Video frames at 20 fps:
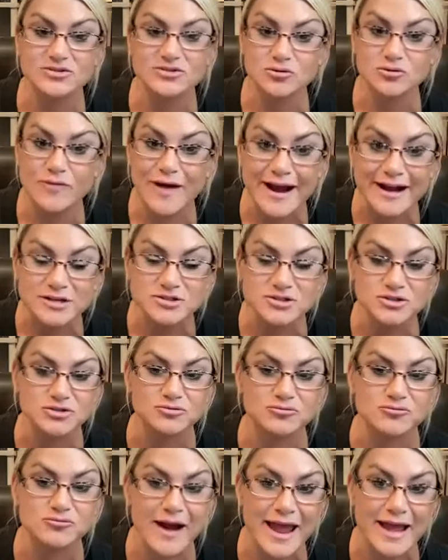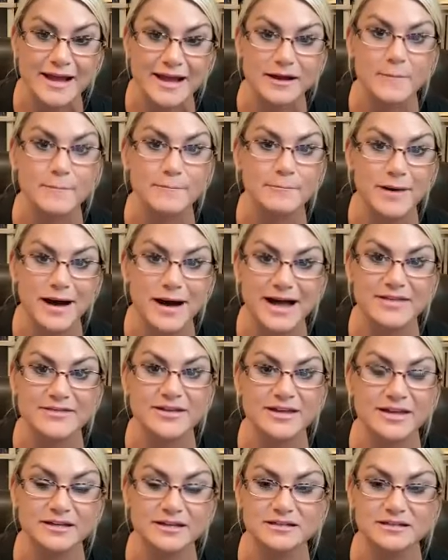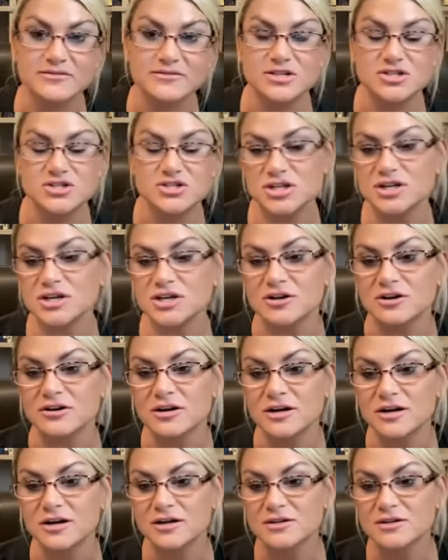director rank by the end of this year.